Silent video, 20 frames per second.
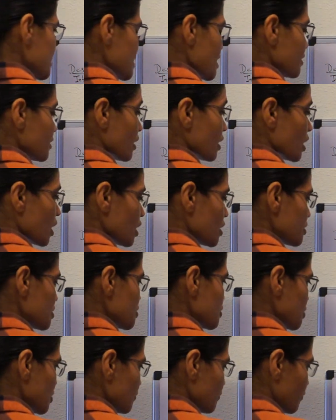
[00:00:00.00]
and the
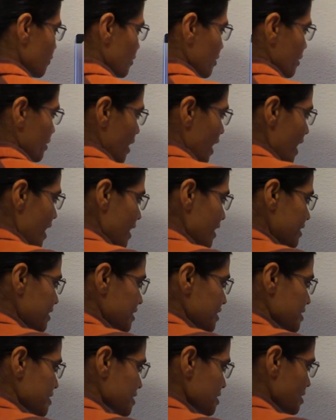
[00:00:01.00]
condition for that
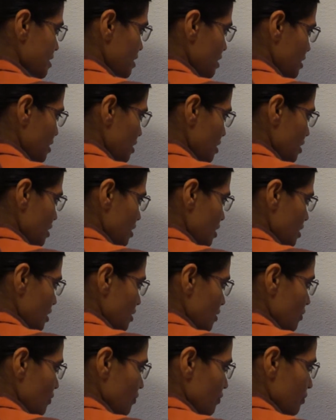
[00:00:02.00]
is,
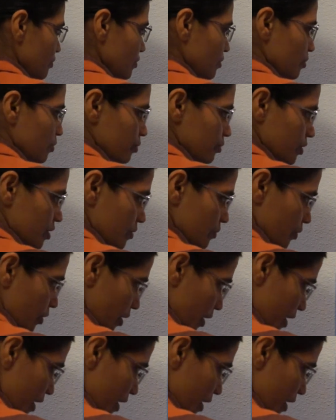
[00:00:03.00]
for